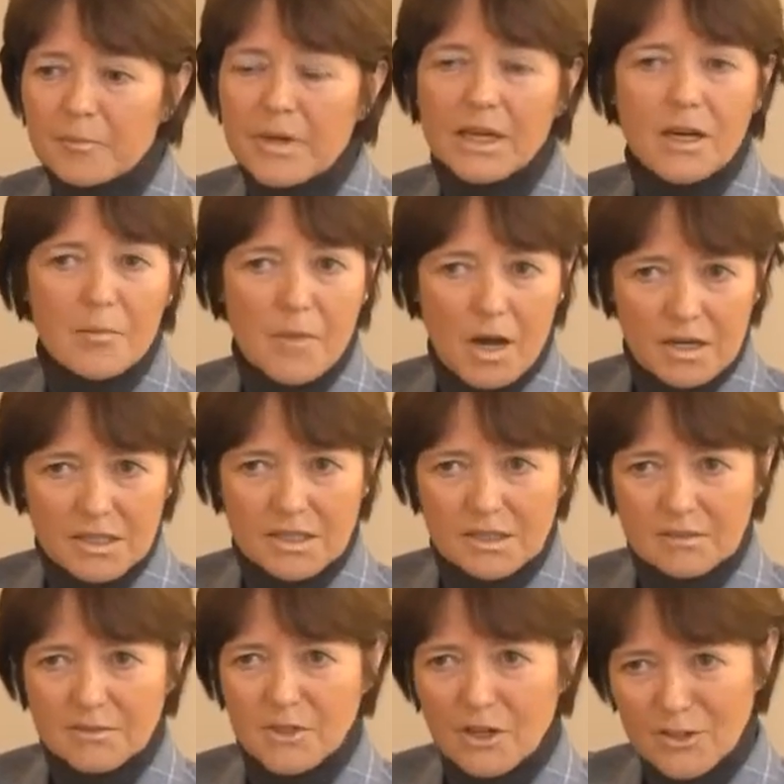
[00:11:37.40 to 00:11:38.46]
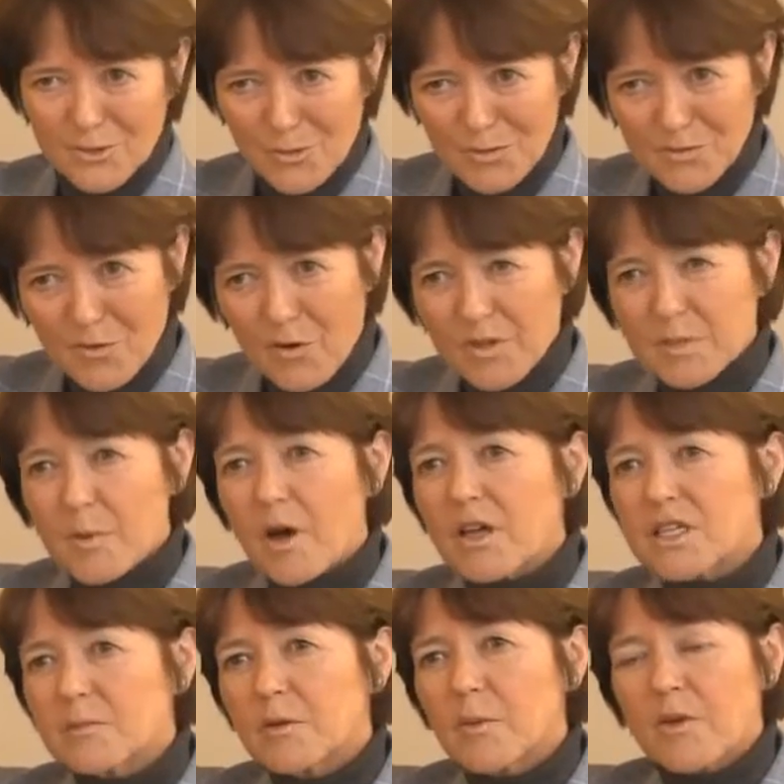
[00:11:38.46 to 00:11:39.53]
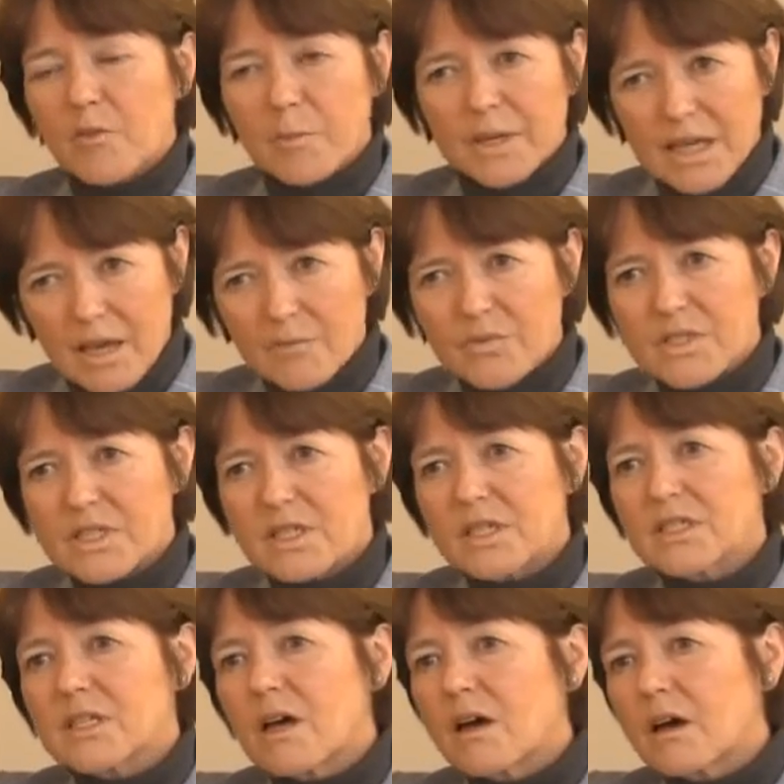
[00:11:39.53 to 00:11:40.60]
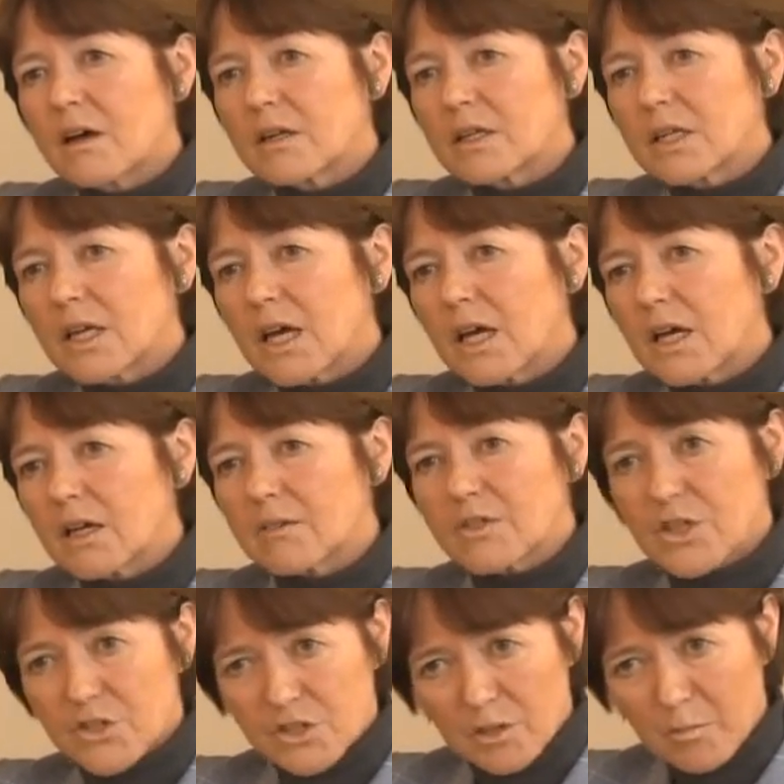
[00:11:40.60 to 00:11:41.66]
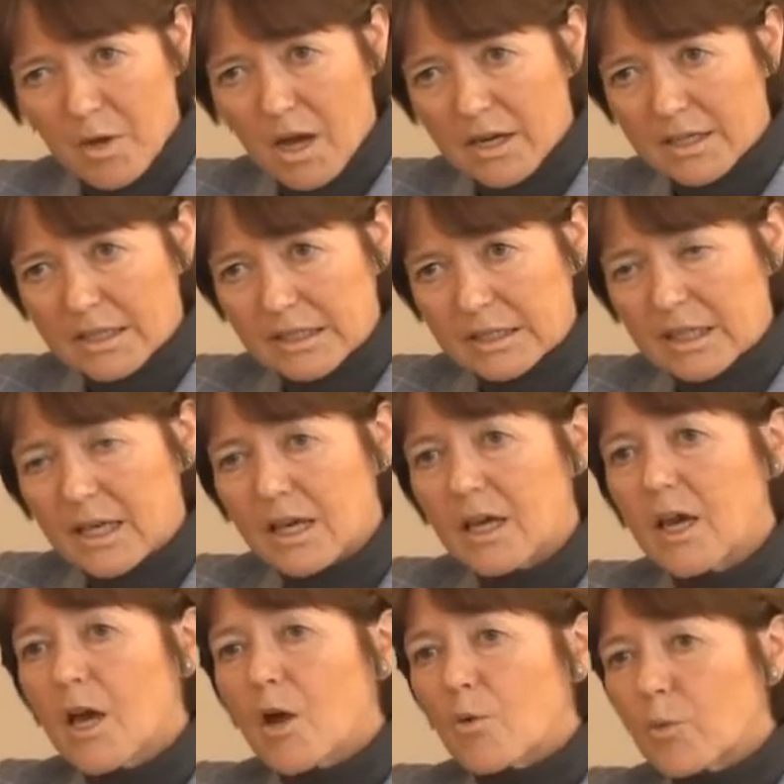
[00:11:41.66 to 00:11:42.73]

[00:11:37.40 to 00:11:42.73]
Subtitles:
make our marketing dollars go as far as possible, with a big emphasis on digital marketing there,